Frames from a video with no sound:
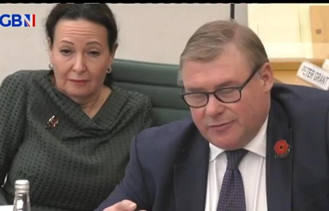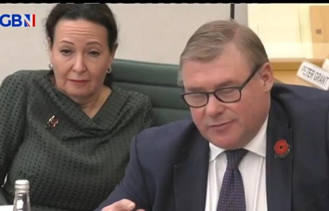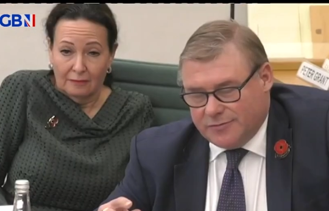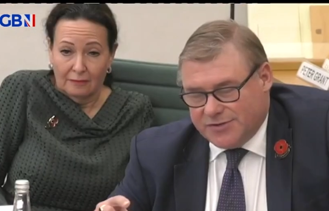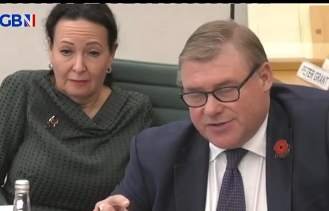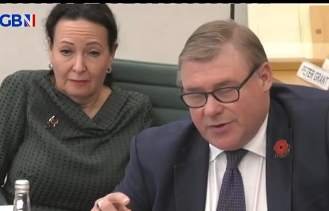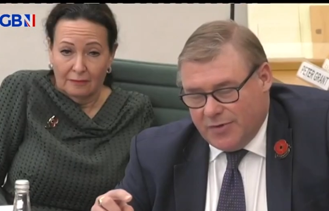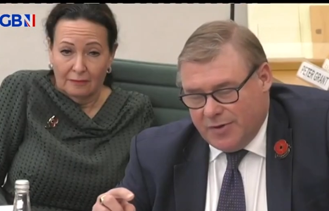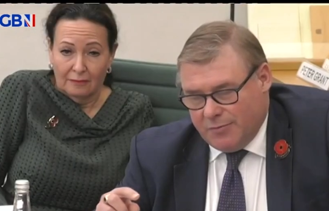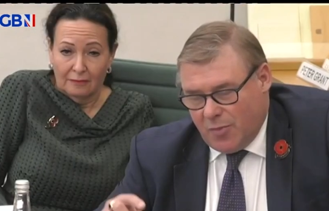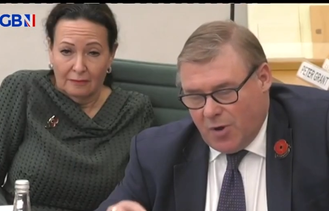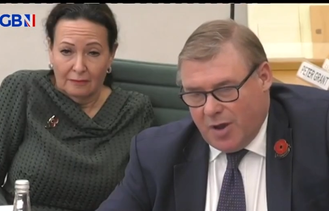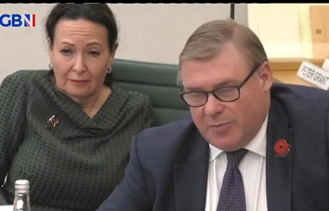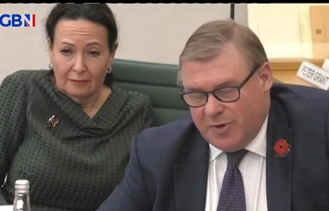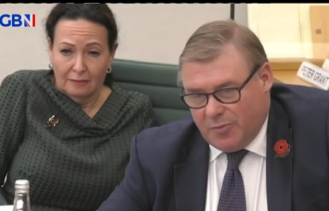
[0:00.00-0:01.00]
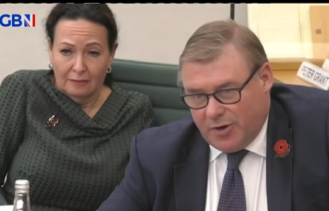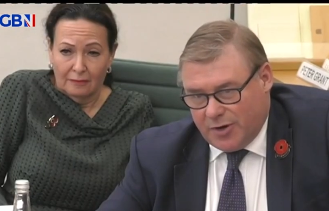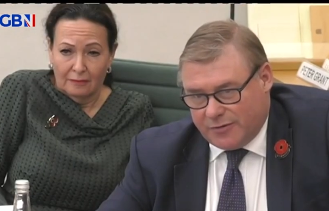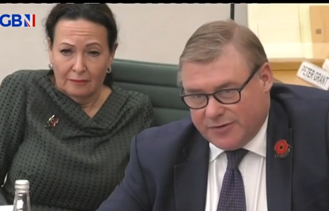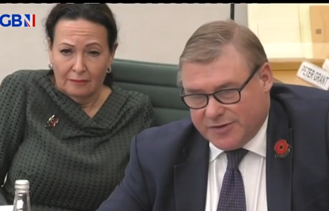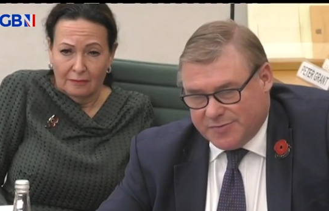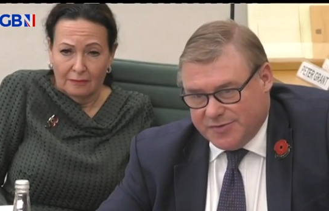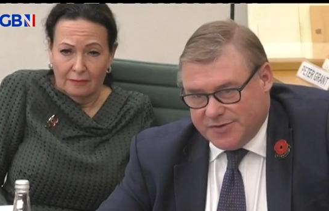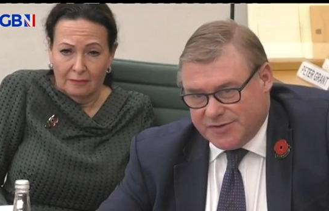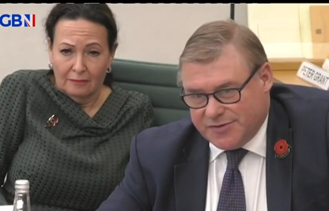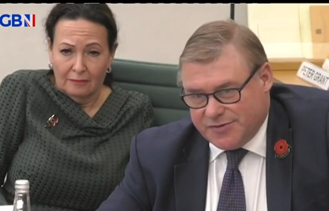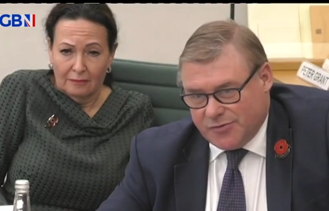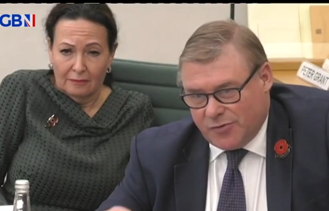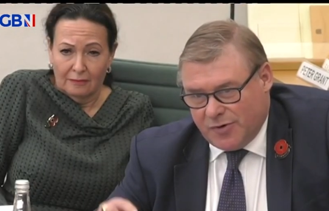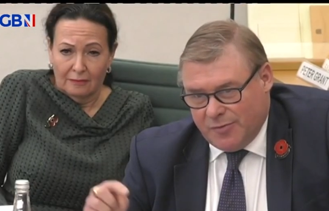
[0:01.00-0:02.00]
Speaker 1: So it might be by Christmas,
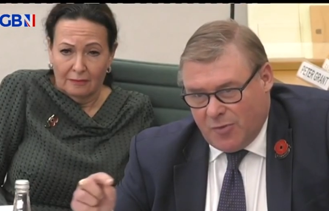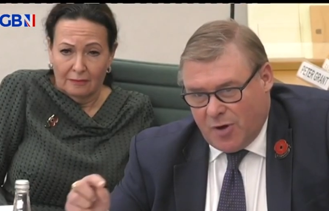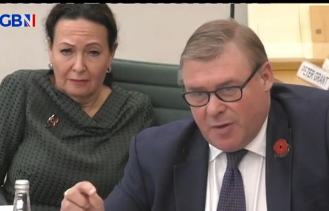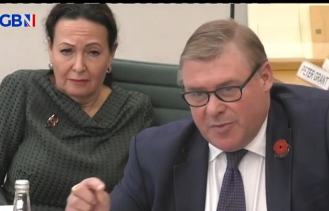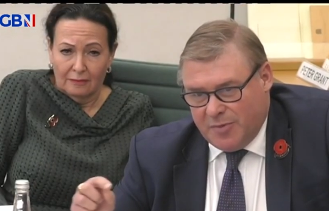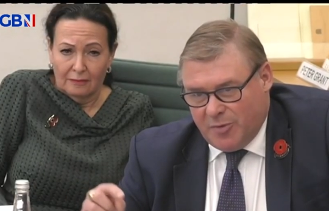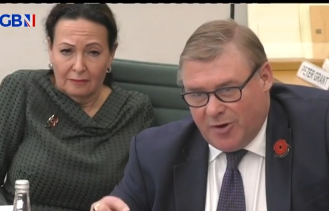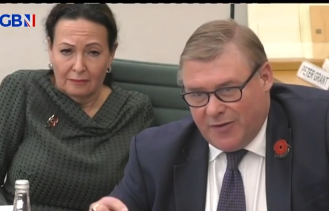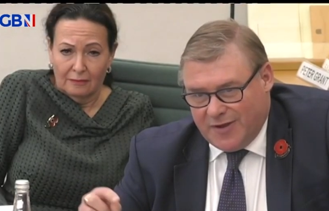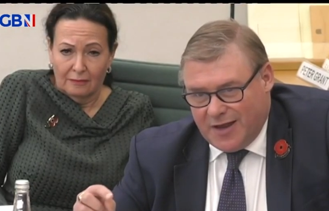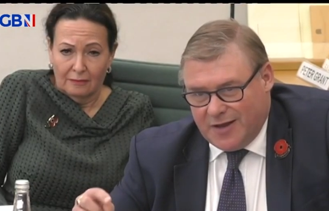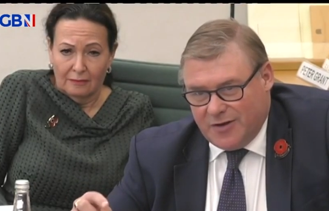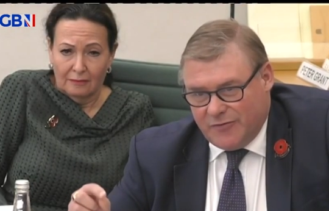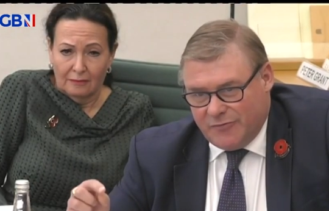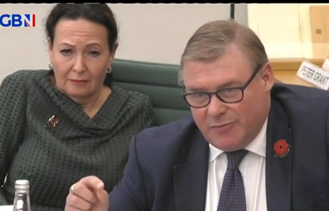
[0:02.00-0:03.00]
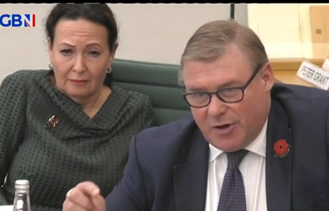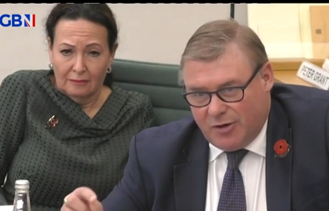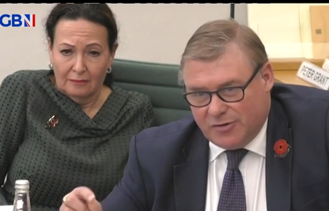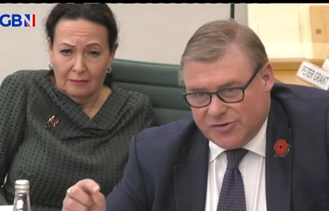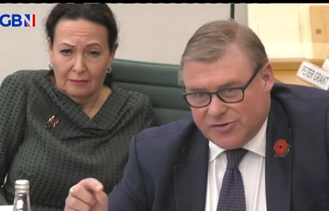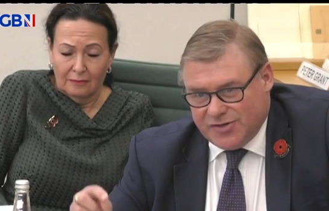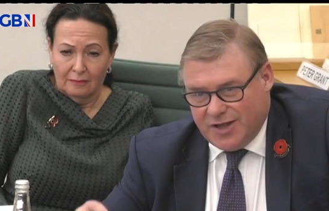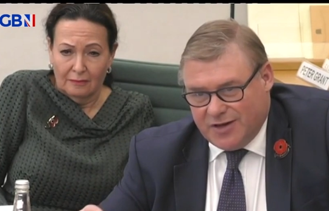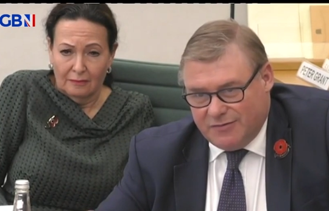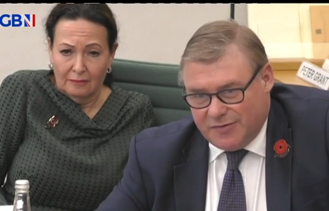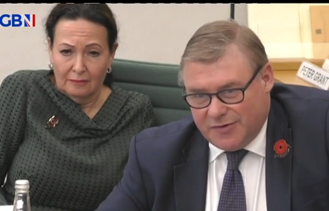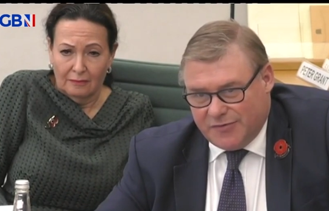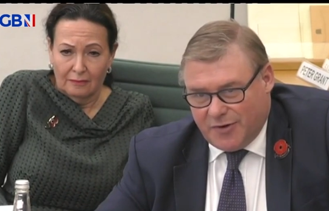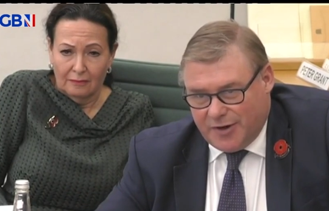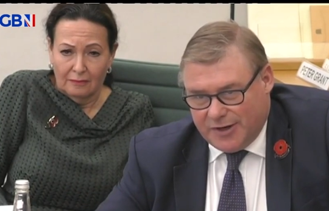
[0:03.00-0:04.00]
or it might be by the end of March, the end of the
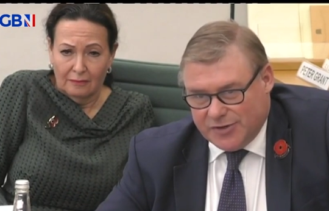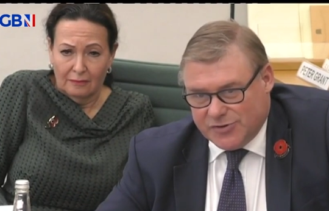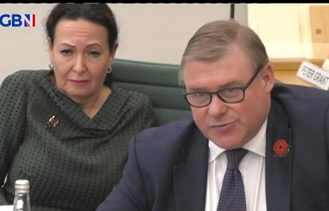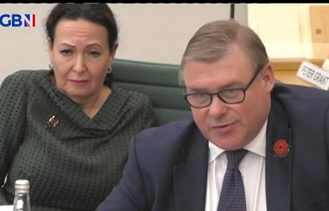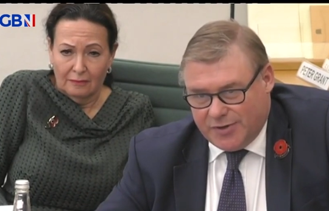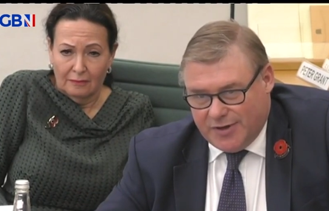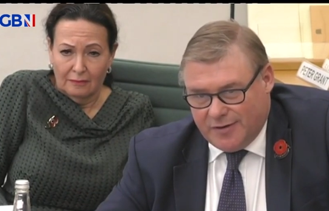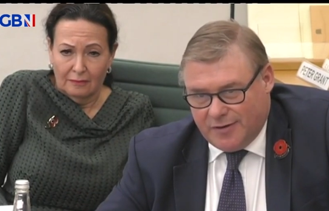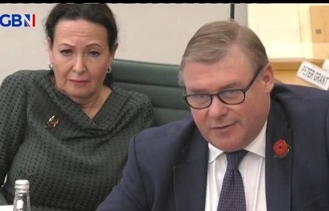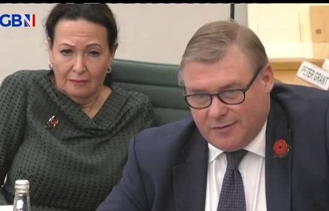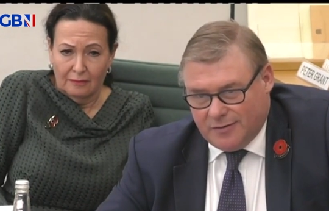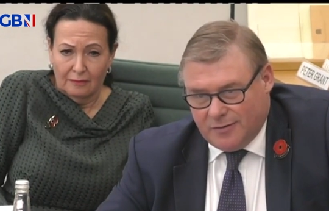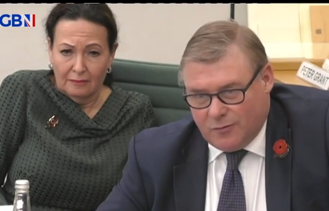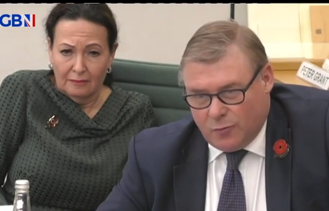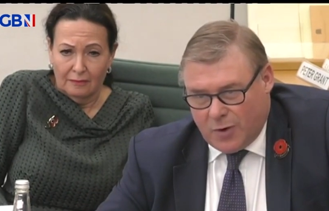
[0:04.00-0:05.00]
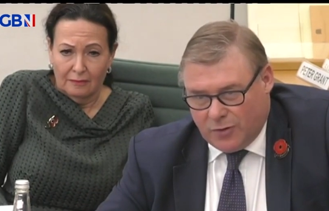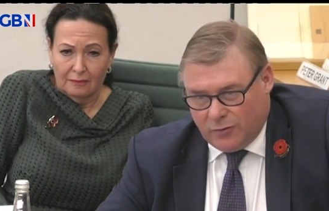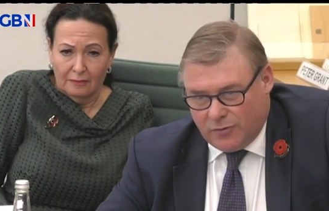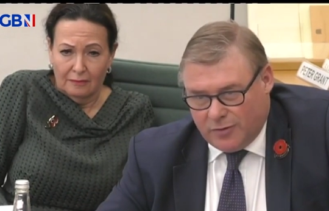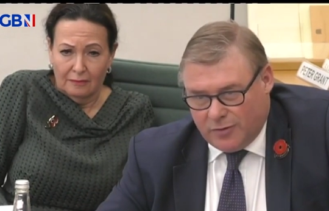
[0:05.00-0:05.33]
financial year. Wow. The,